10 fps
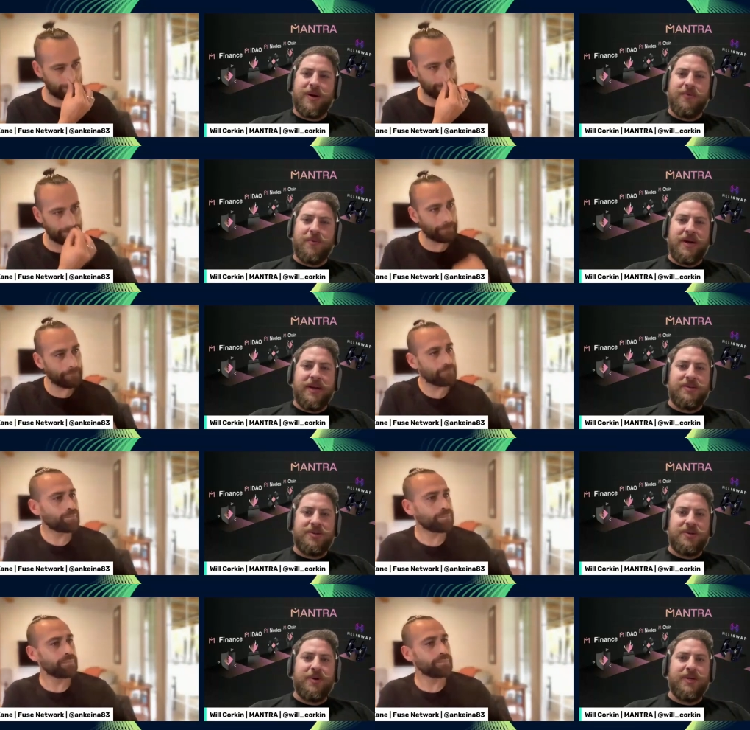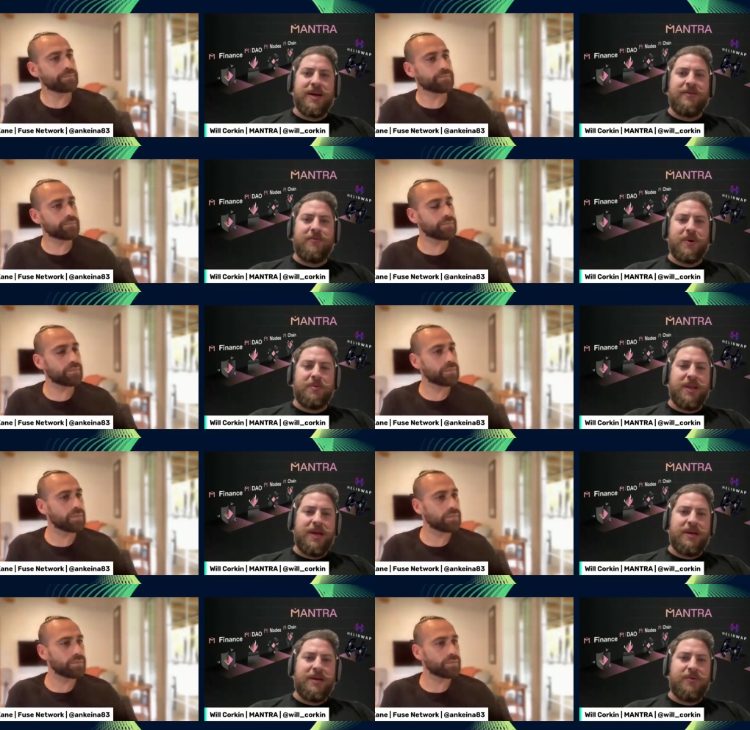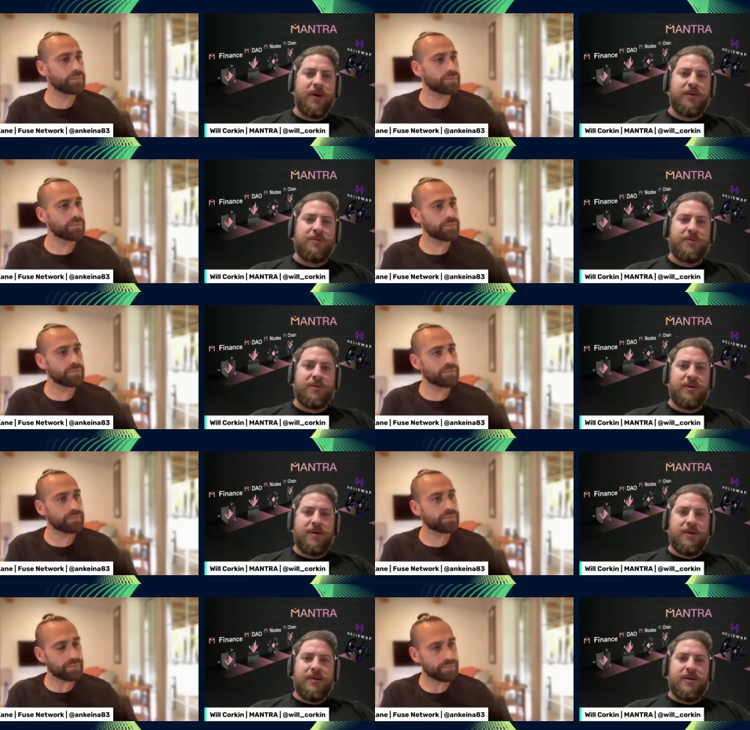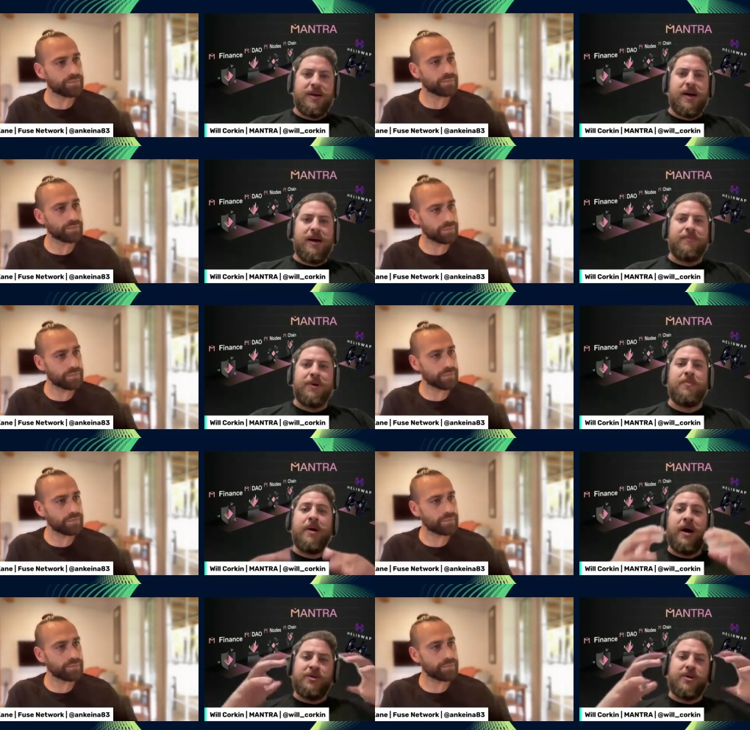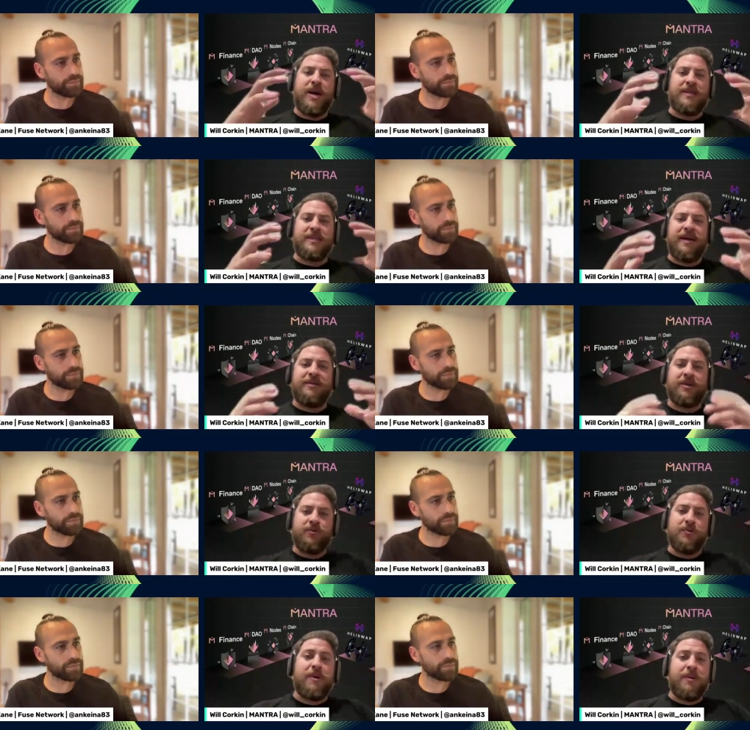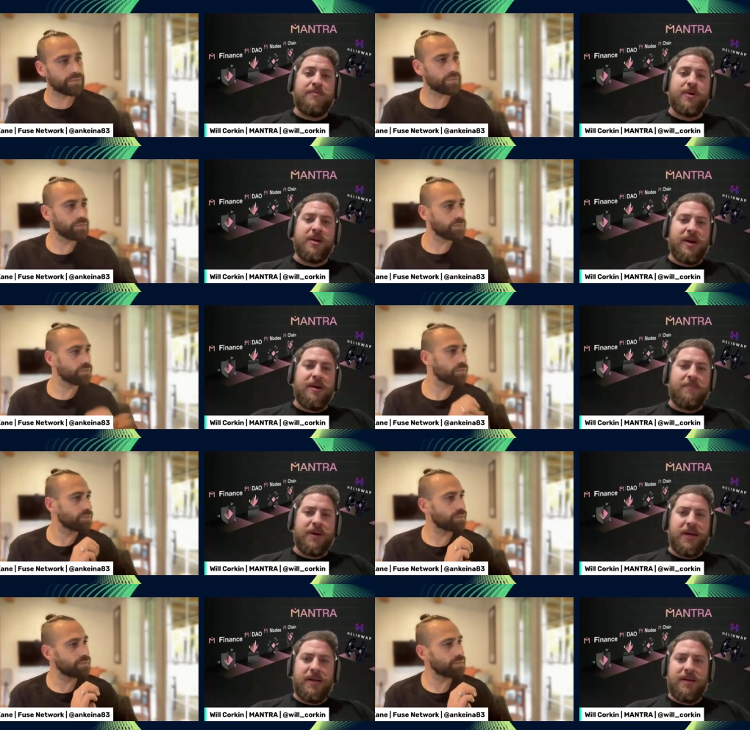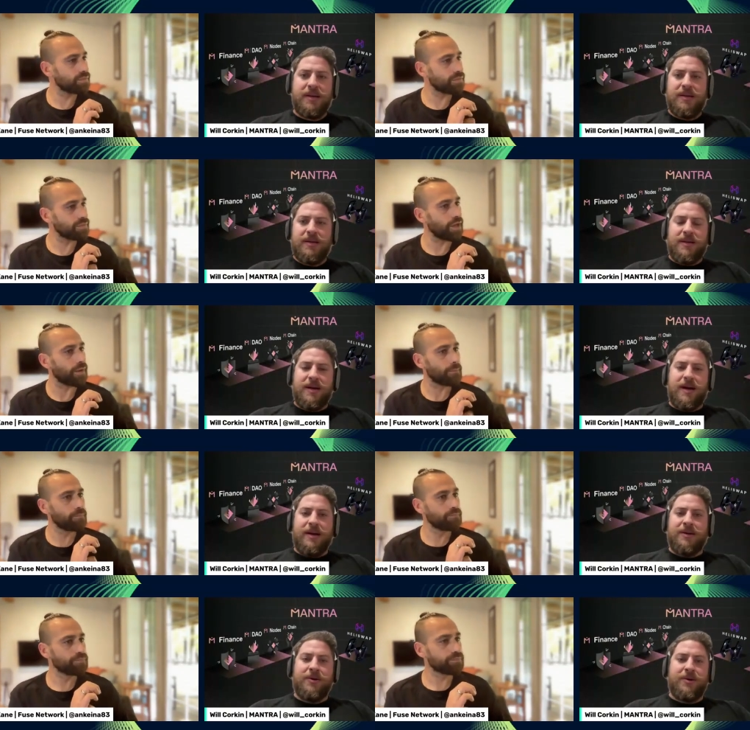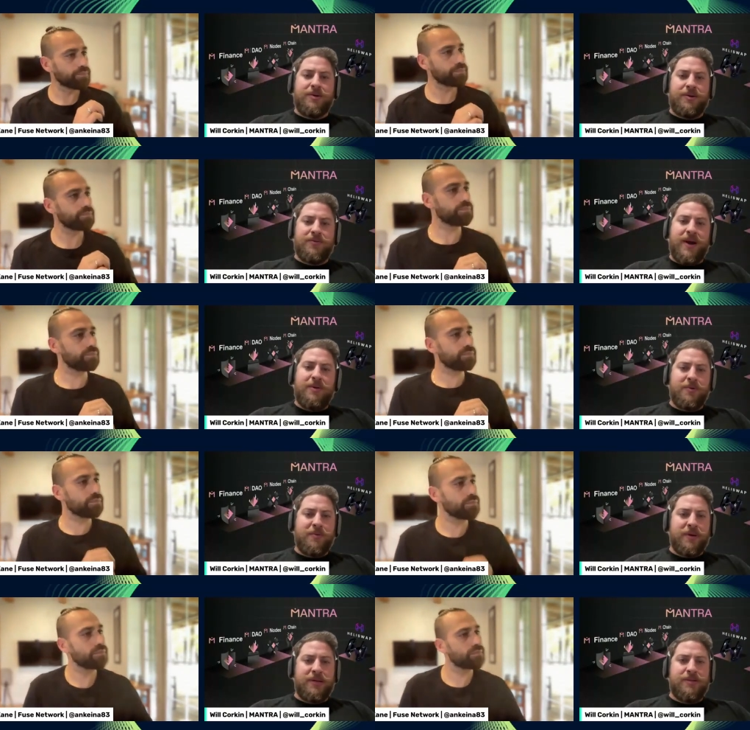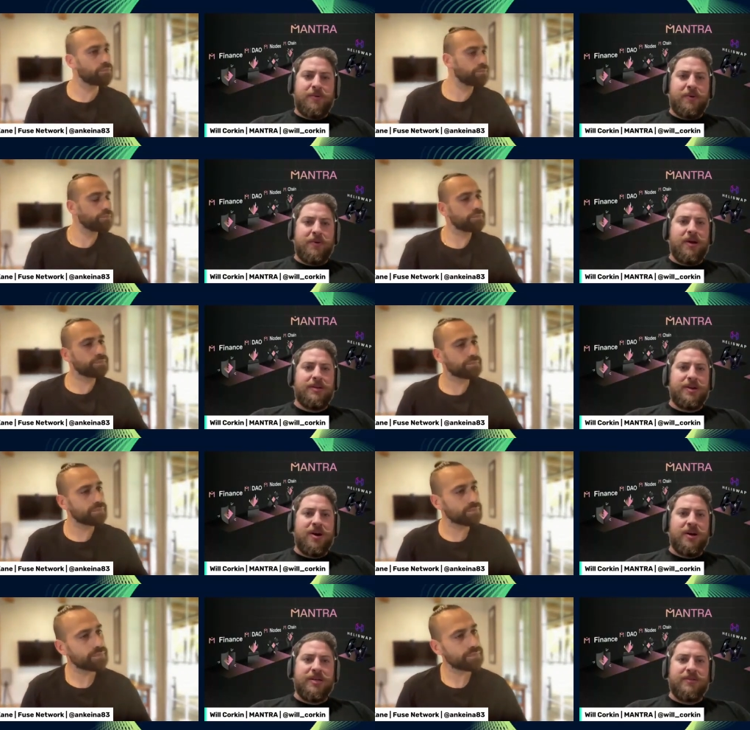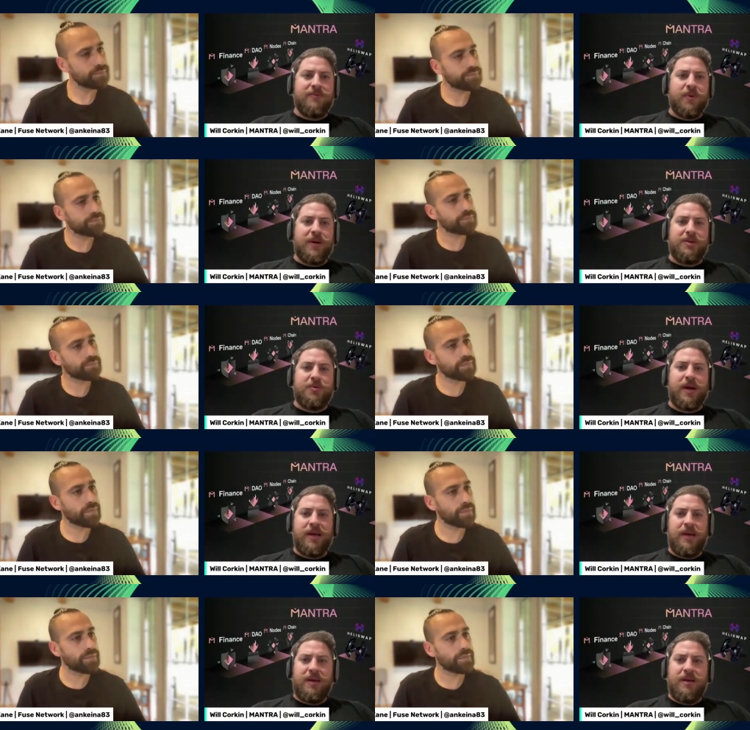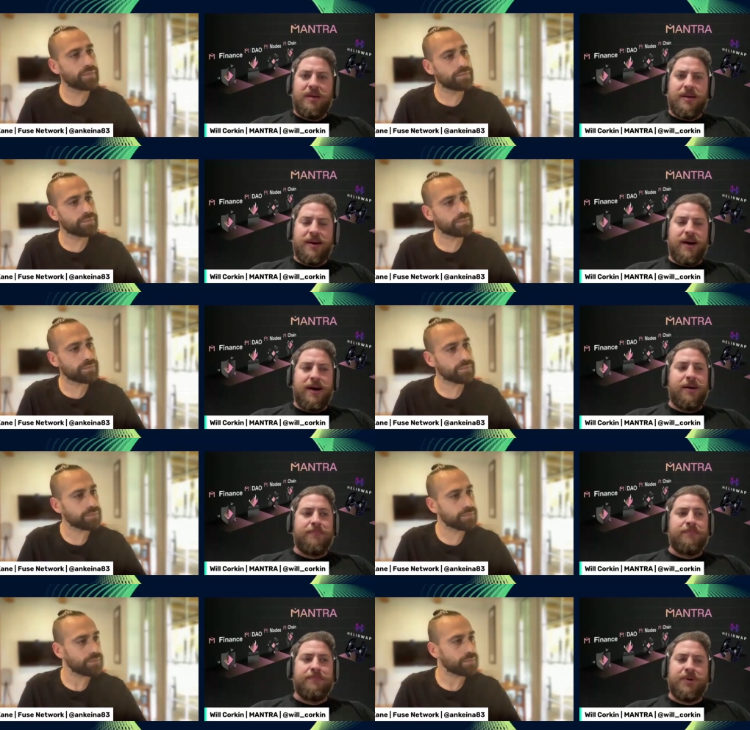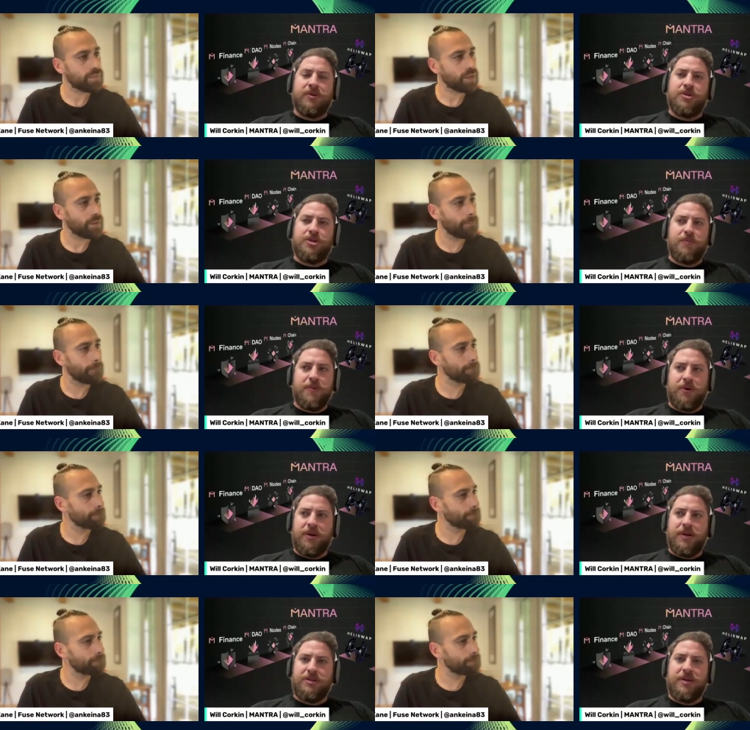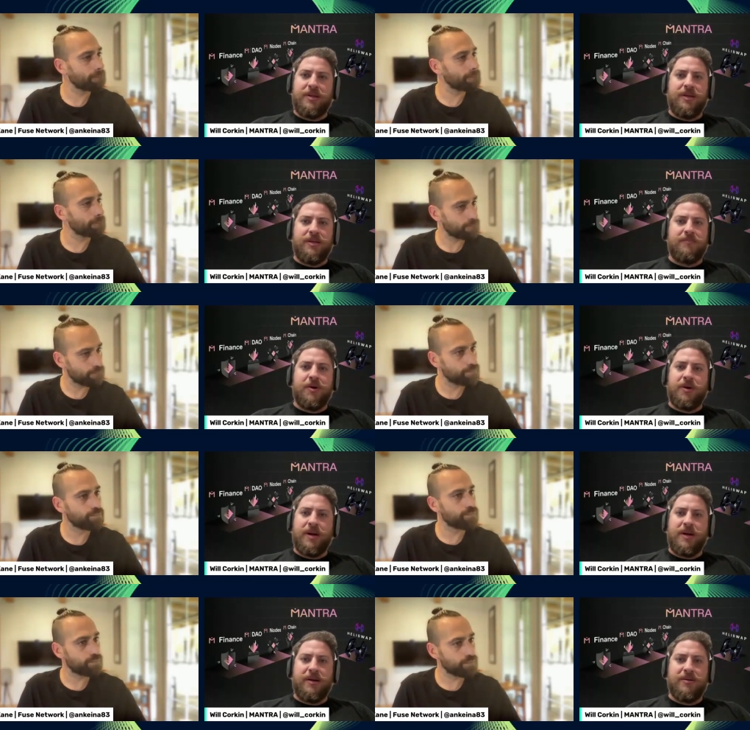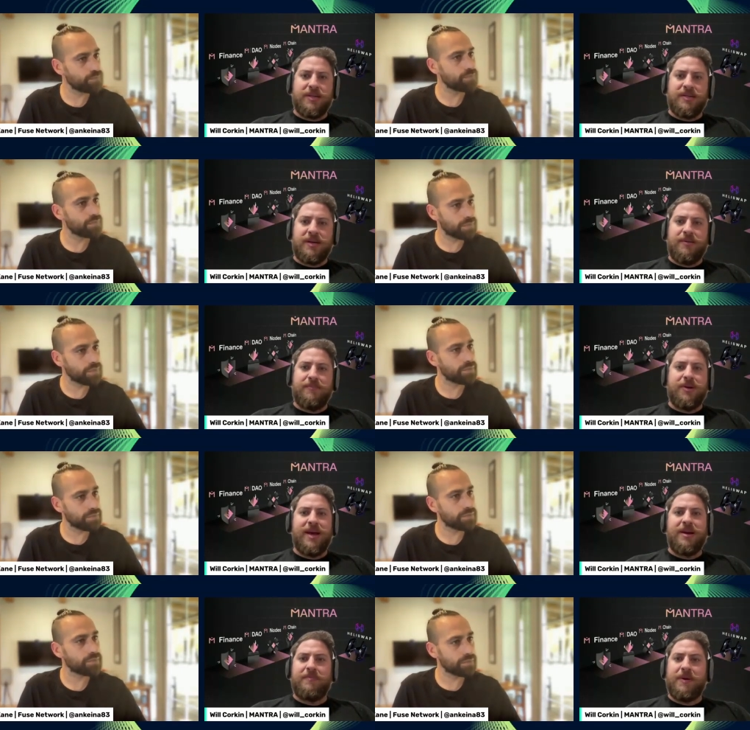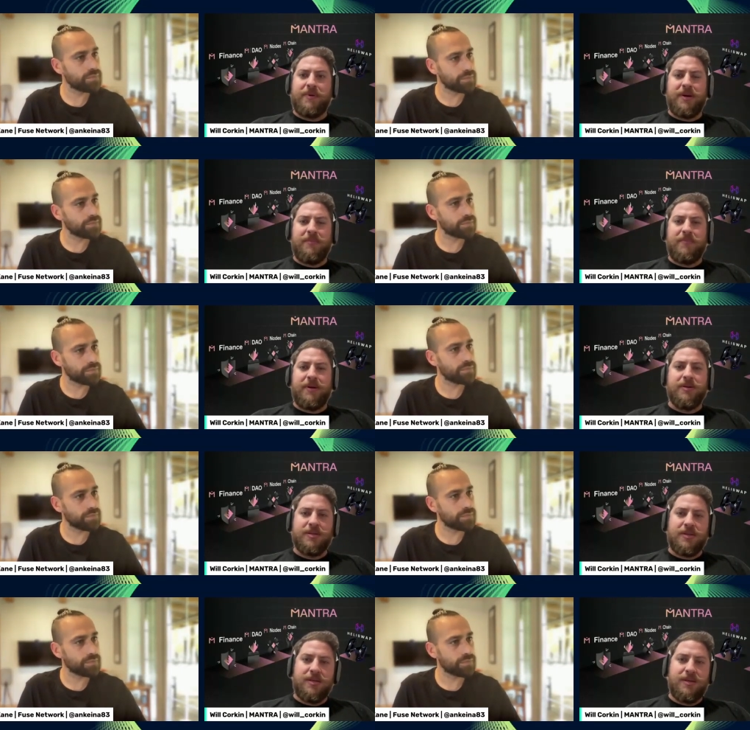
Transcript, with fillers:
Speaker 1: what went into and kind of where we landed with um, you know mantra as kind of the group umbrella company yeah uh, you know you're, you're right when we so when we launched in august of 2020 um, you know super bullish on the the polkadot ecosystem you know that had been being built